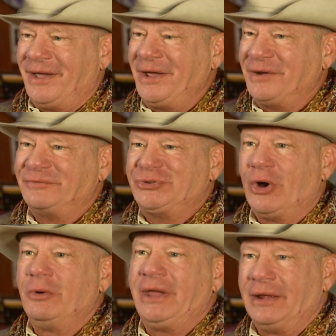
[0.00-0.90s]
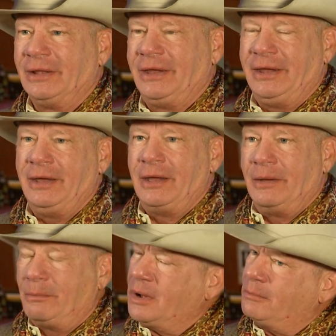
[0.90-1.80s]
kind of jokingly,
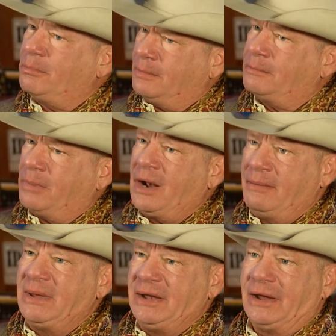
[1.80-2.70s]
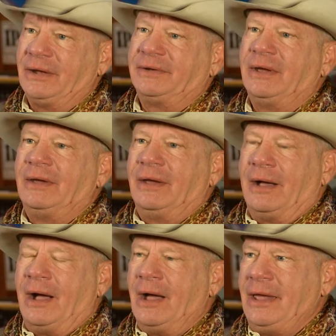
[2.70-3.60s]
but, but, but I mean it.
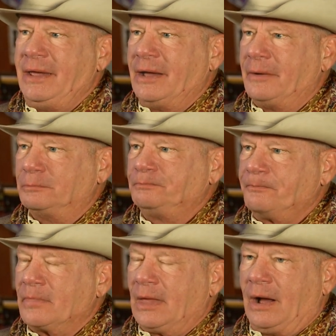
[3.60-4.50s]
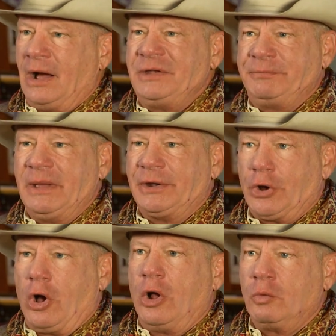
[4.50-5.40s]
I, um, I
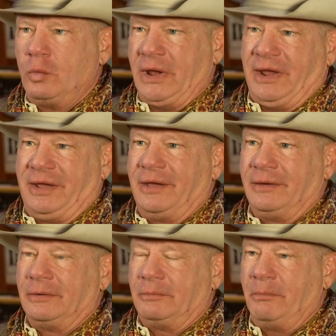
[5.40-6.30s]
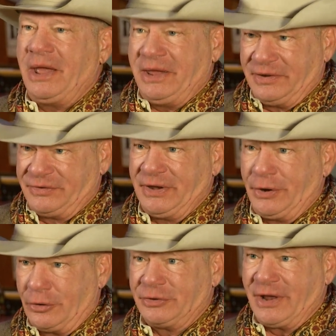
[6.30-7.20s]
spend all week making
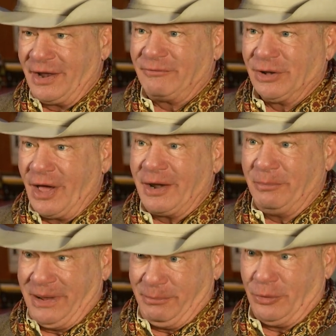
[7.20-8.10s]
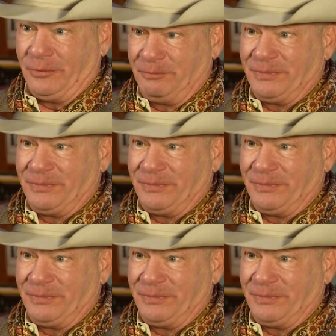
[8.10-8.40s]
sinners out of a lot of people.